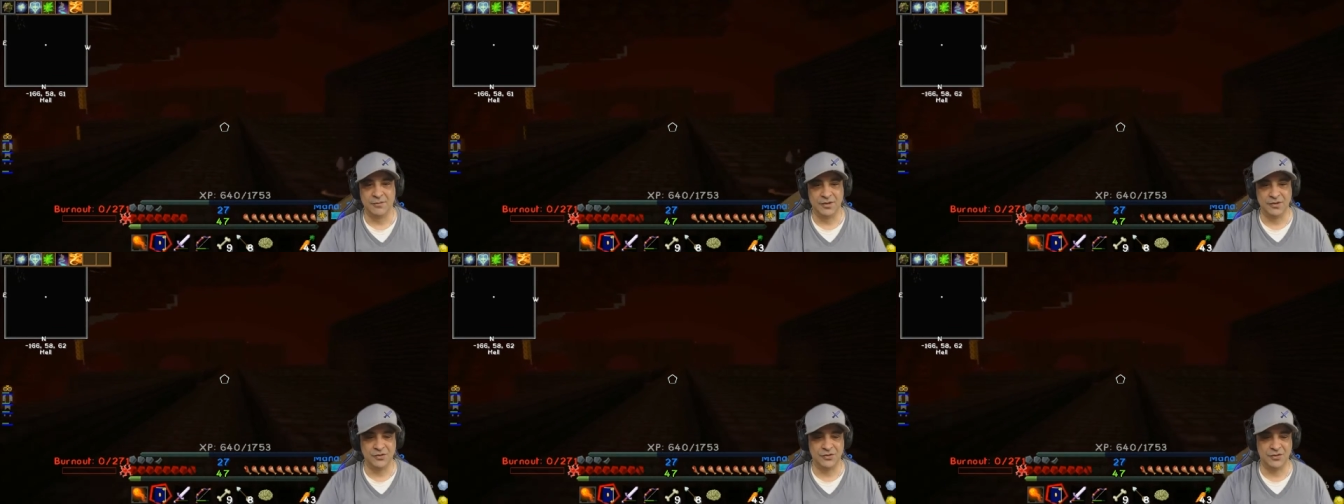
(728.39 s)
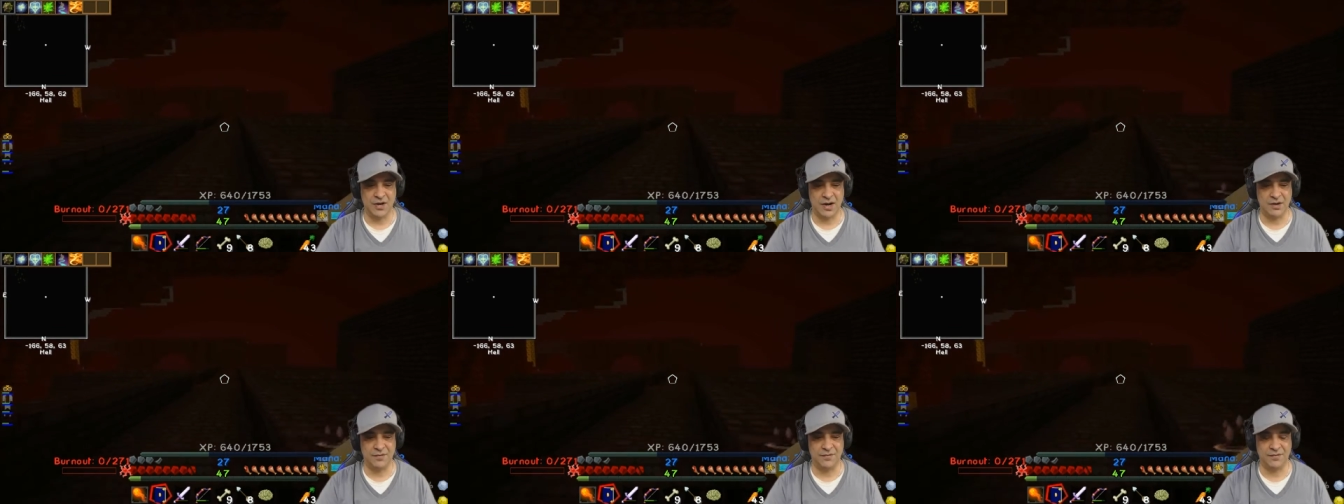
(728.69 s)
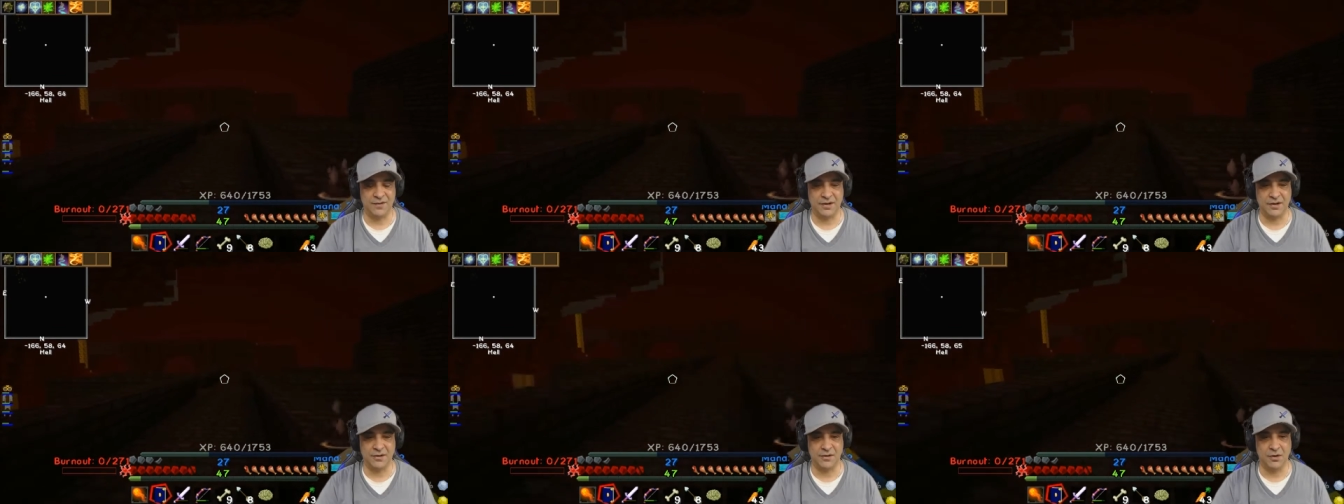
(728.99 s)
Let's try to
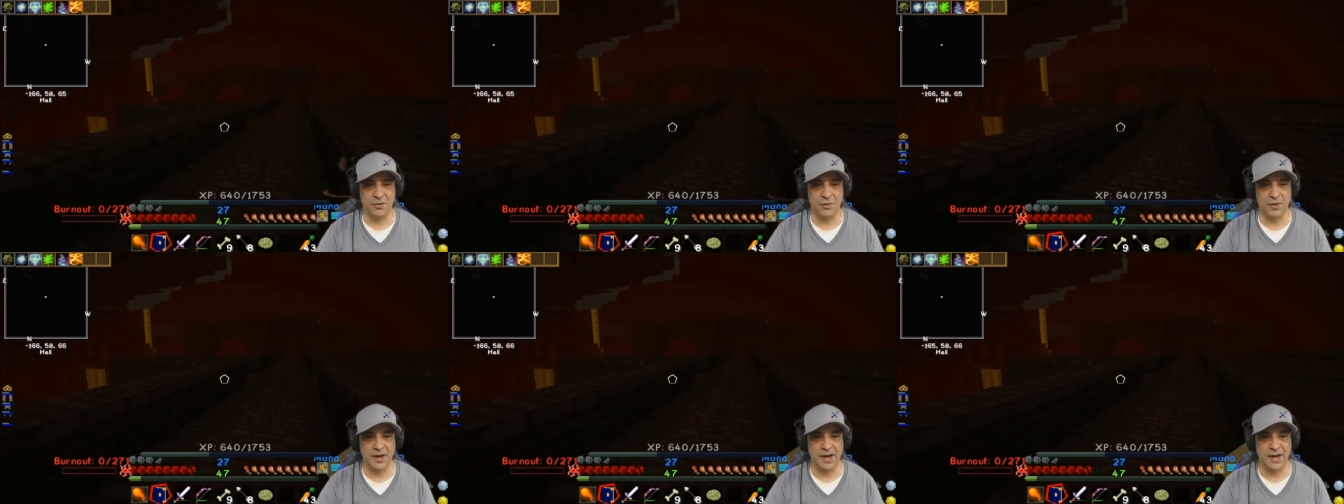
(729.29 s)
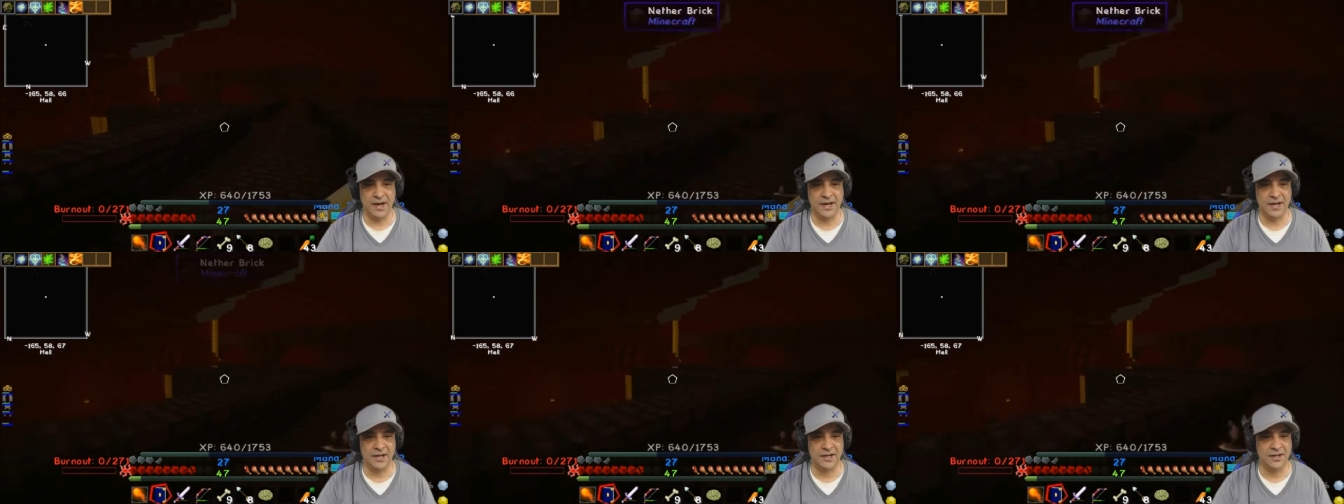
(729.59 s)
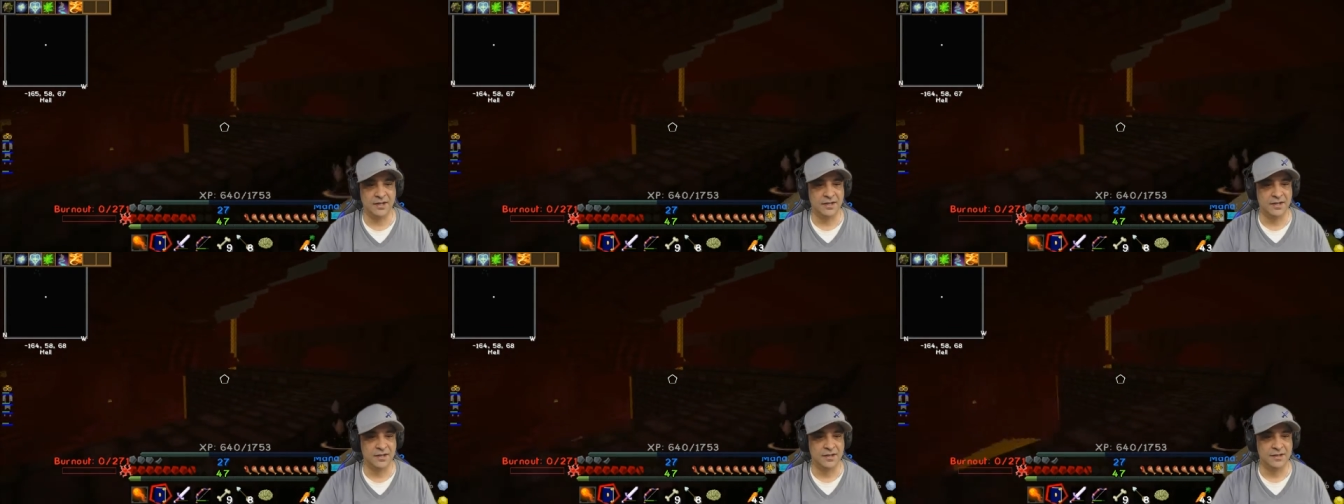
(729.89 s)
figure a way
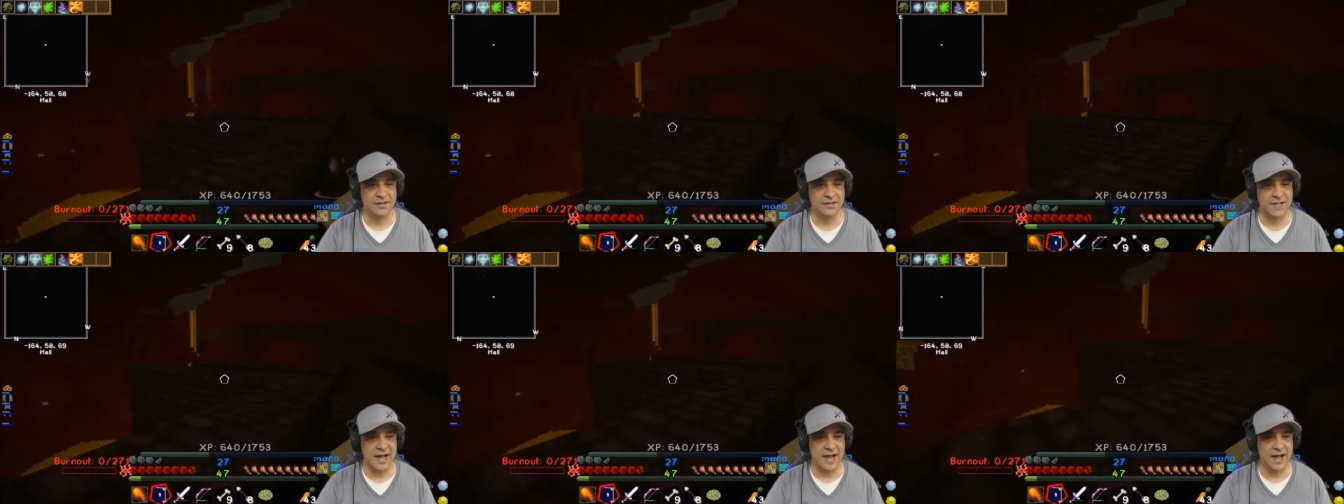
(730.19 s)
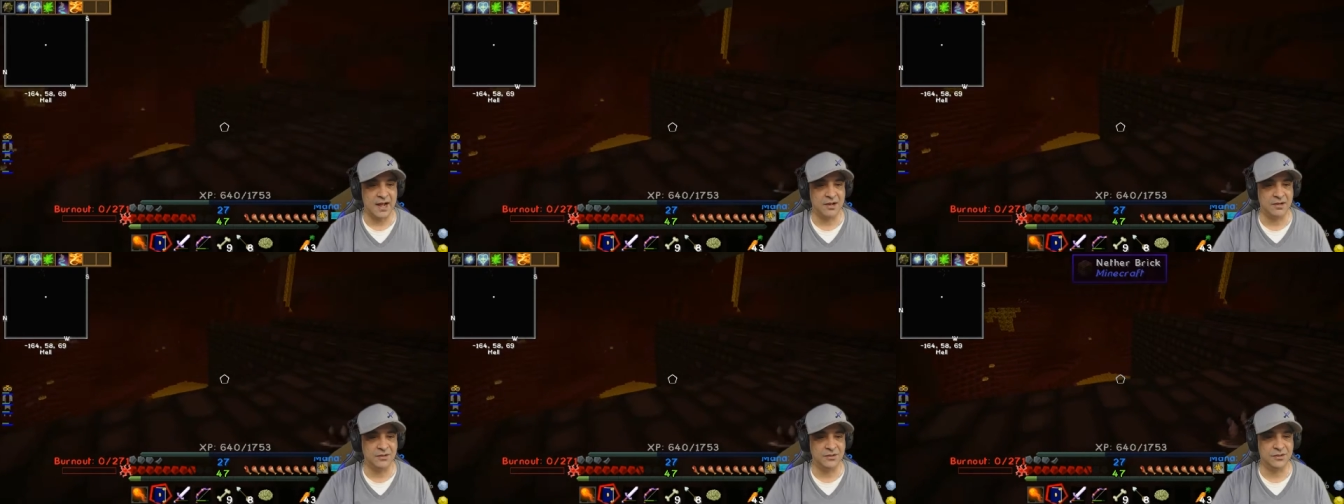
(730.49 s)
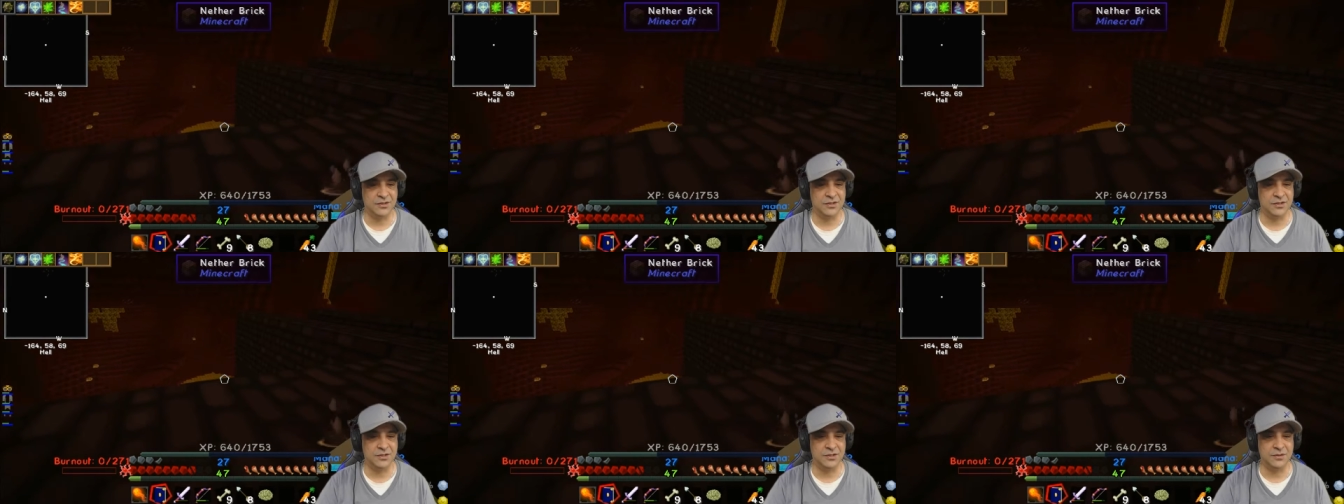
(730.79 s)

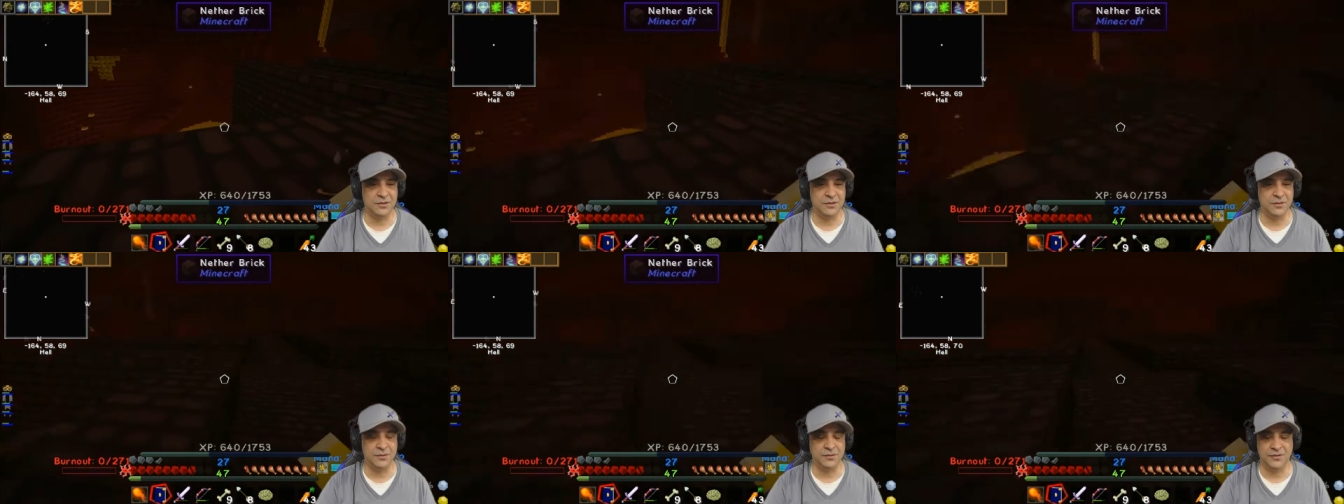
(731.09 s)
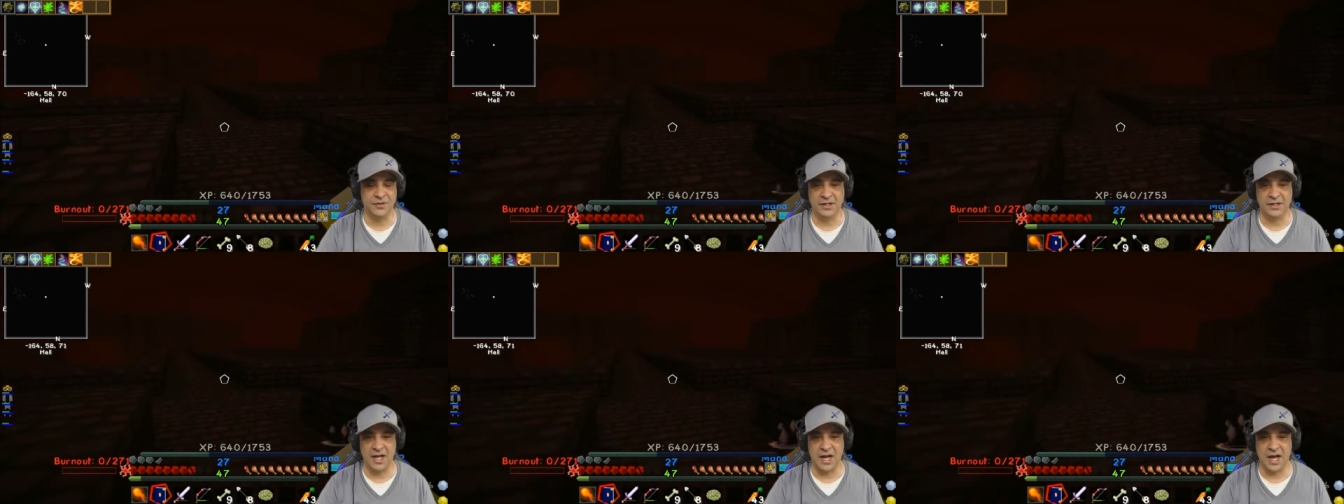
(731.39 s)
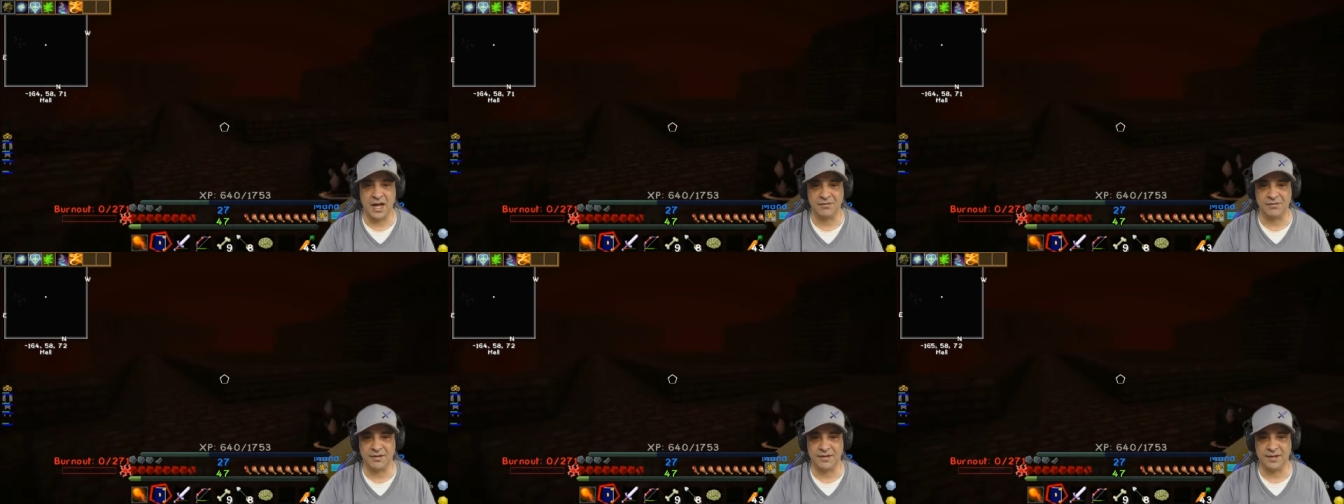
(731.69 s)
down to the
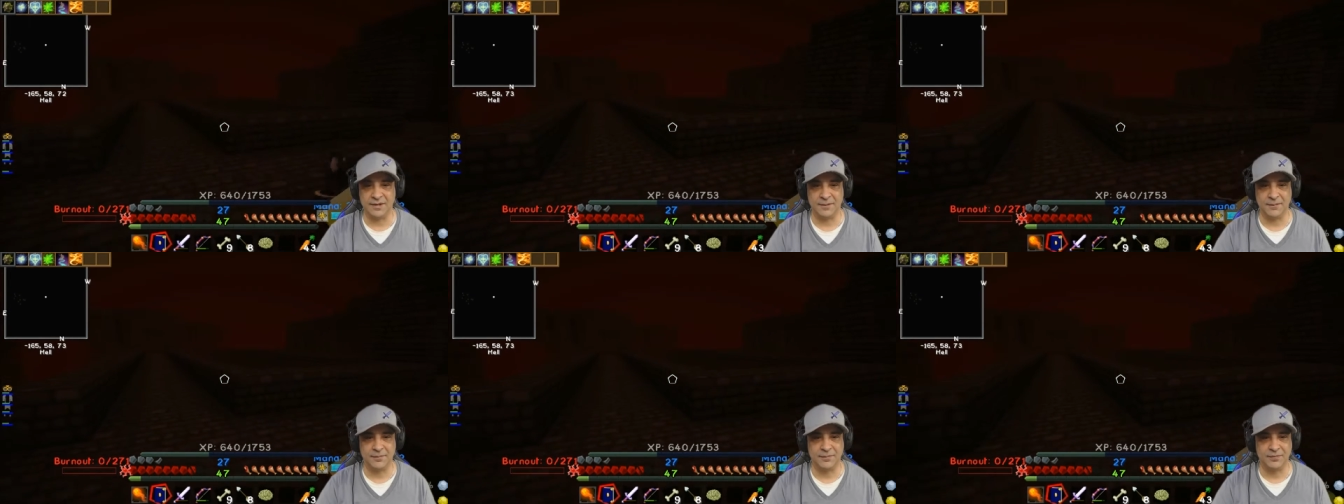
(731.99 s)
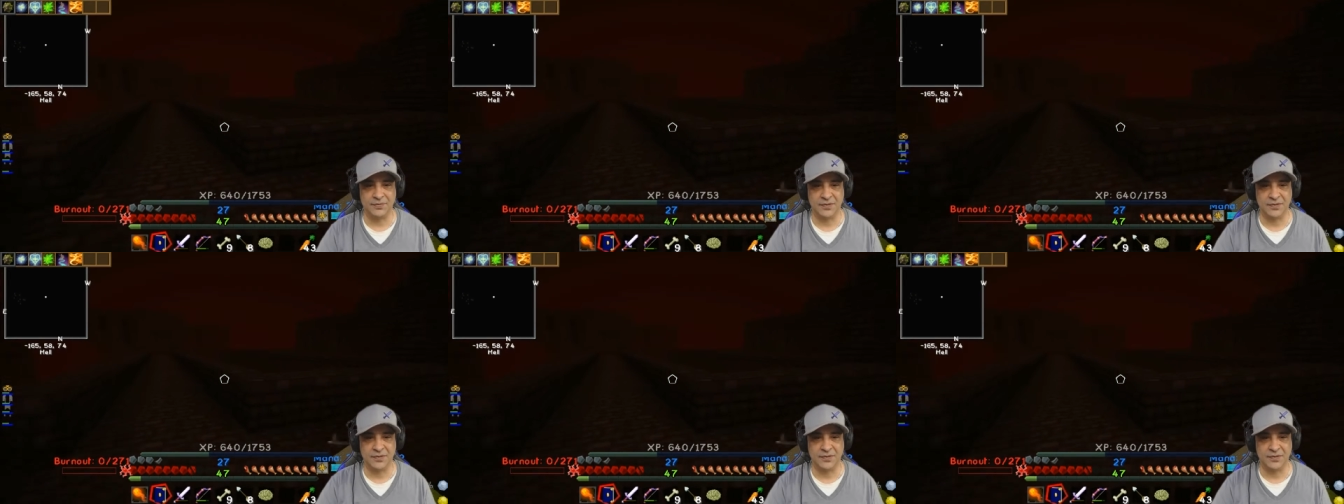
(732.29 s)
lava.